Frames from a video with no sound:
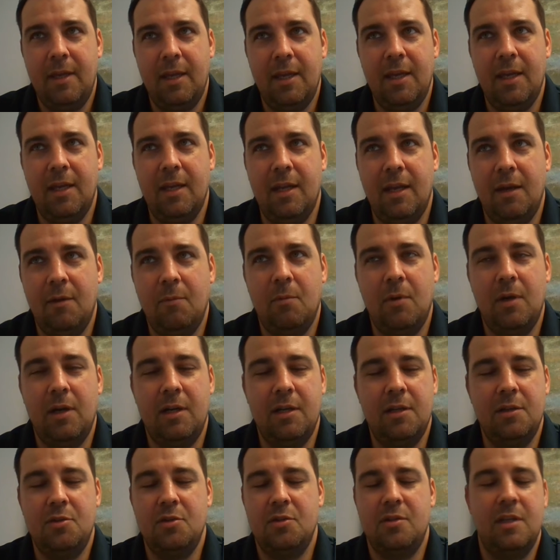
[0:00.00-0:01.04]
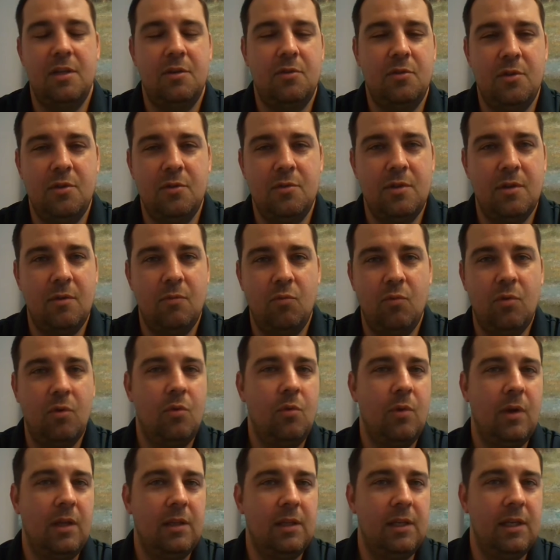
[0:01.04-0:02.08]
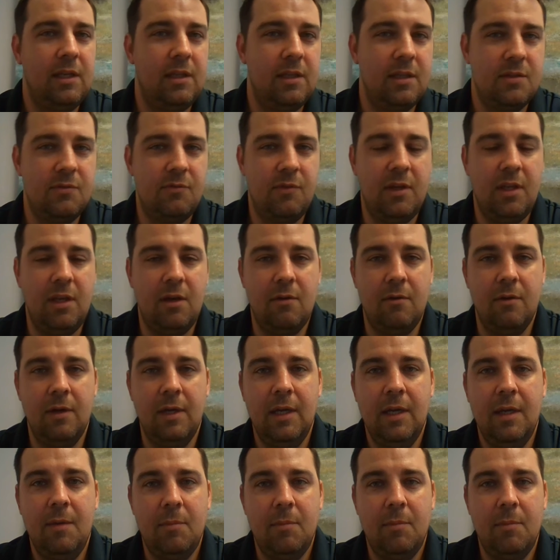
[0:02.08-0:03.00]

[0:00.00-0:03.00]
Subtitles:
and I wanted to just introduce it real quickly in this video.